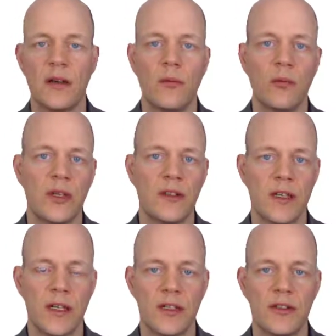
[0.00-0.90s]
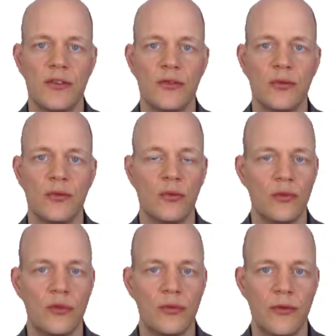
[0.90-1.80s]
we decided to
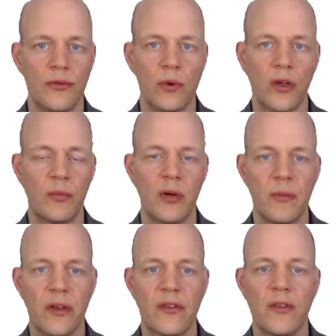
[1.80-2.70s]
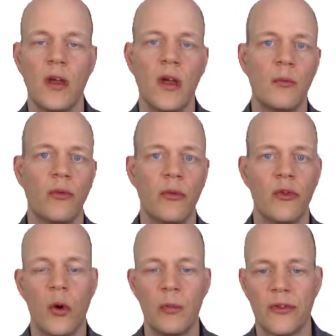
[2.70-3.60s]
do a few experiments, both
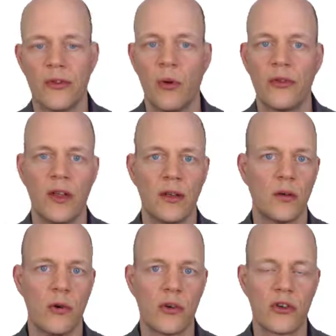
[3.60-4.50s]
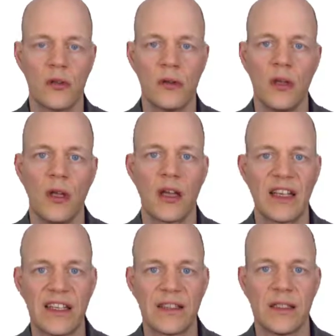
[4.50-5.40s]
with open source and commercial
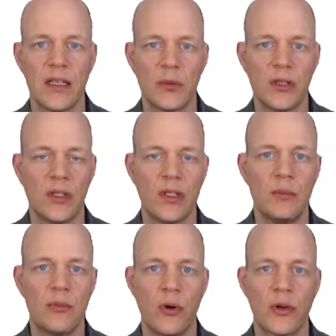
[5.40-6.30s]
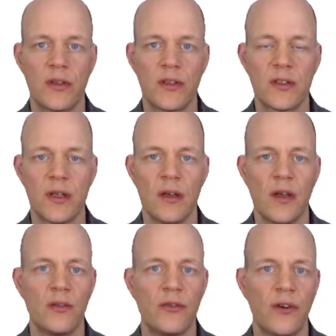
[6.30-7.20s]
clustered MQTT brokers,
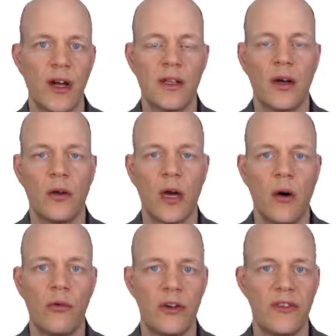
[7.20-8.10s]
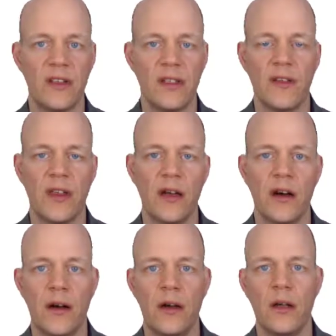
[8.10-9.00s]
to find out how resilient they are